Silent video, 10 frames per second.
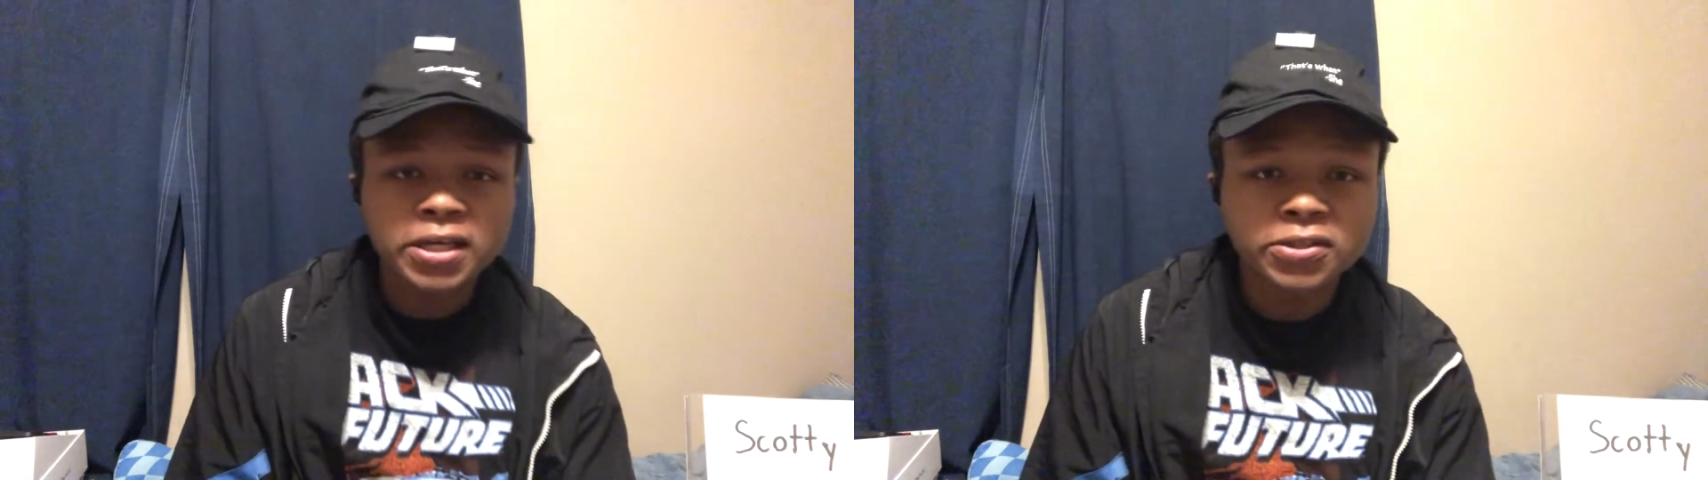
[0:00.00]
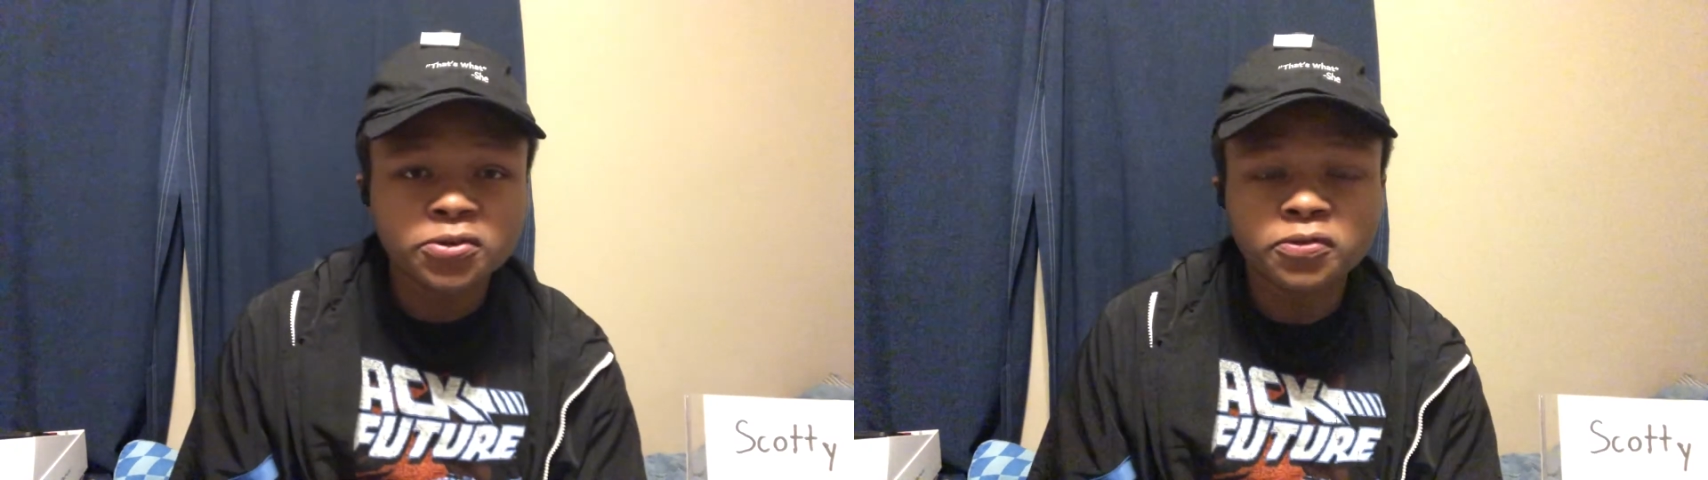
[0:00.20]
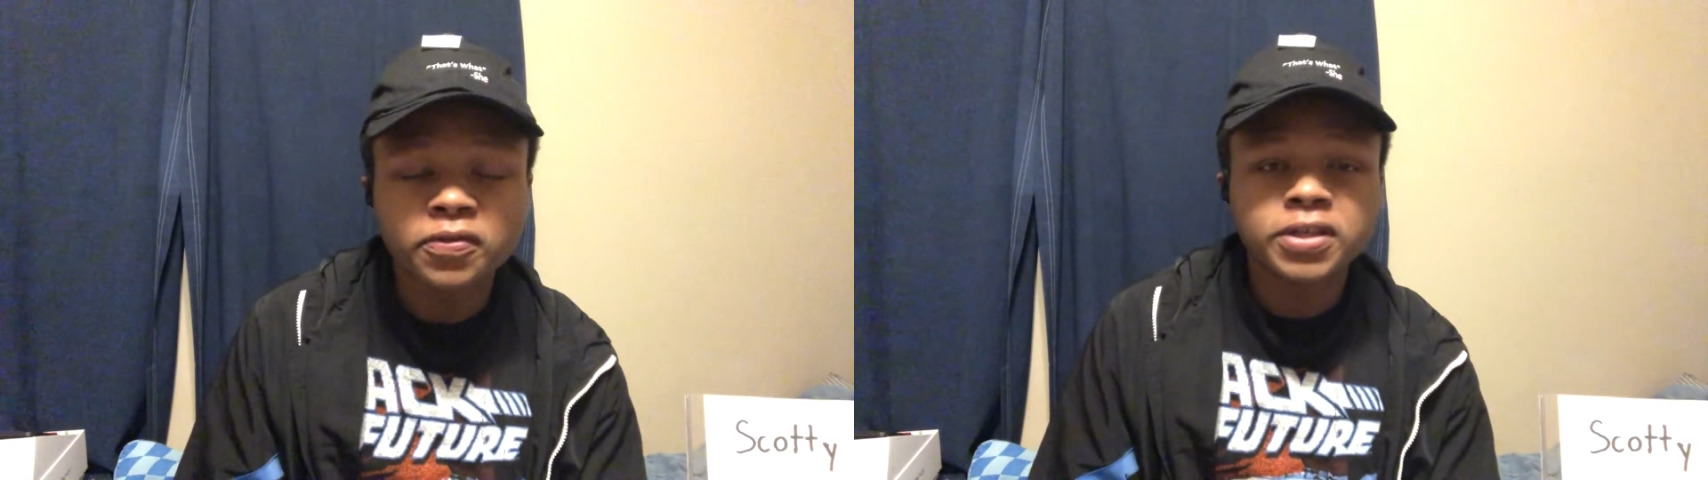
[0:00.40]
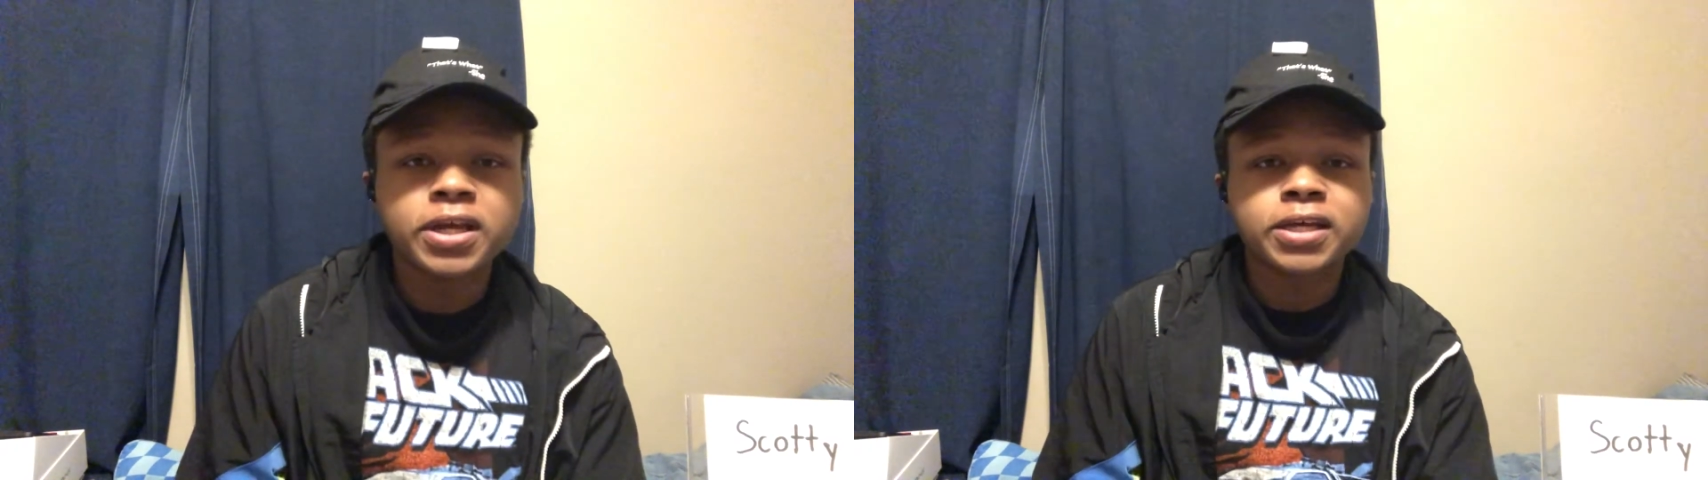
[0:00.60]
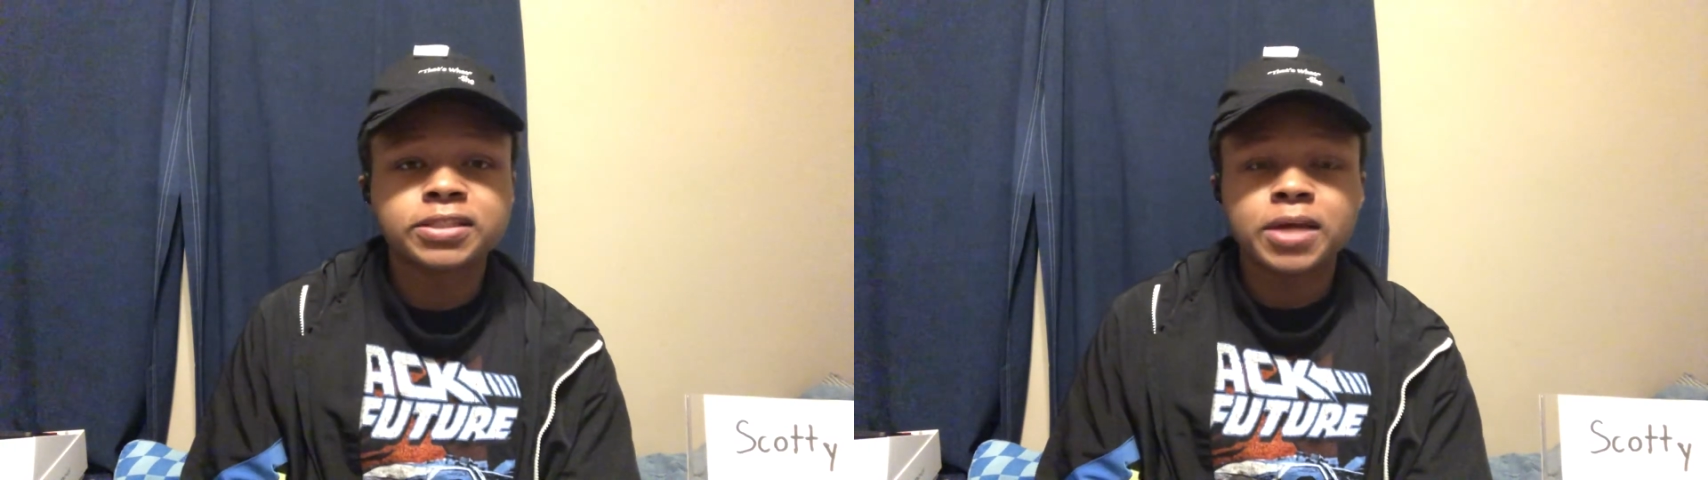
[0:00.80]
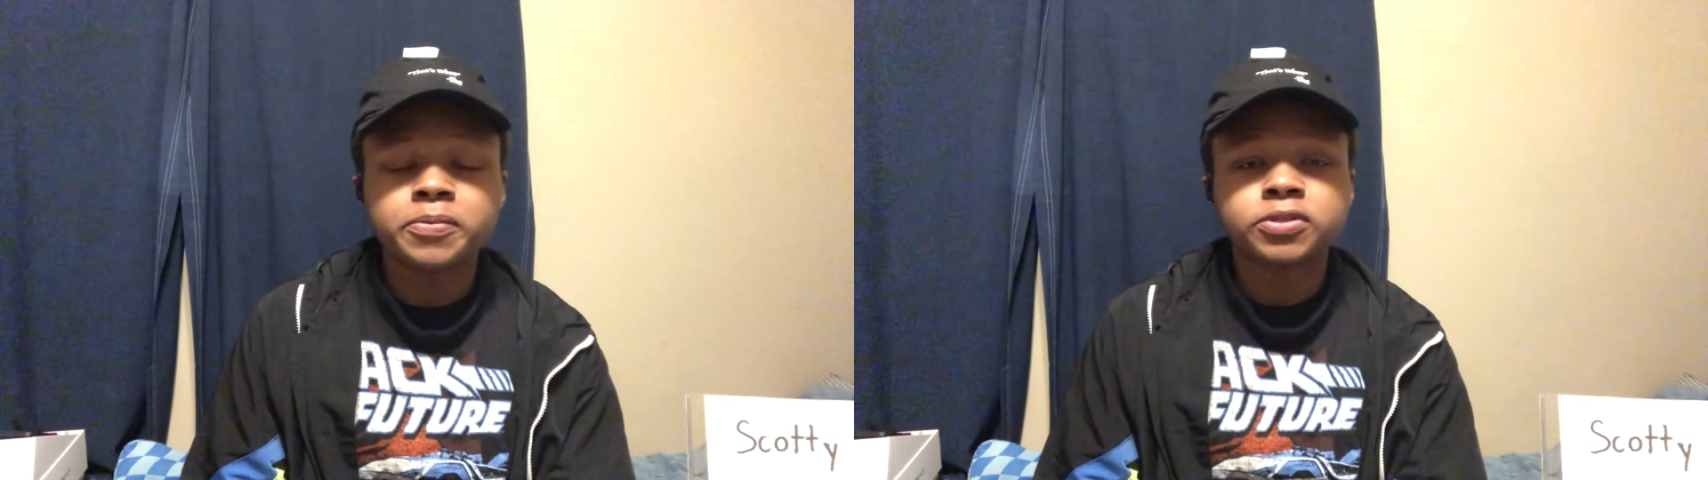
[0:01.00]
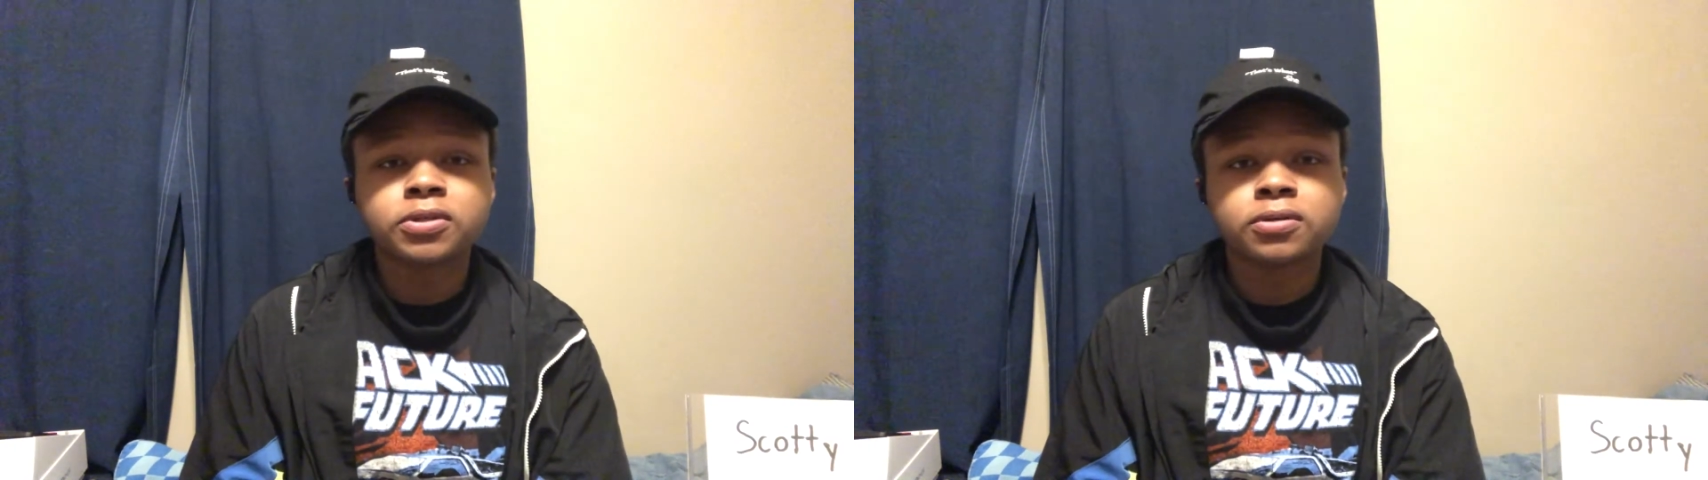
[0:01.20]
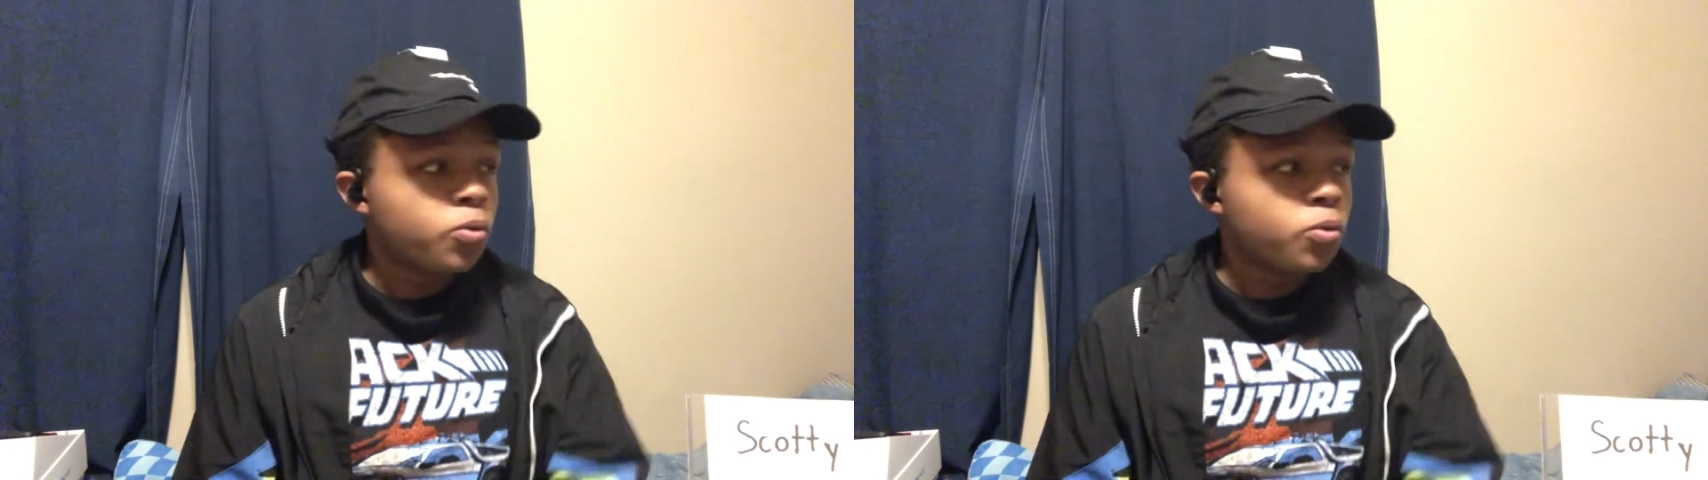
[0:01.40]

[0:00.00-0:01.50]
tuned for the next episode.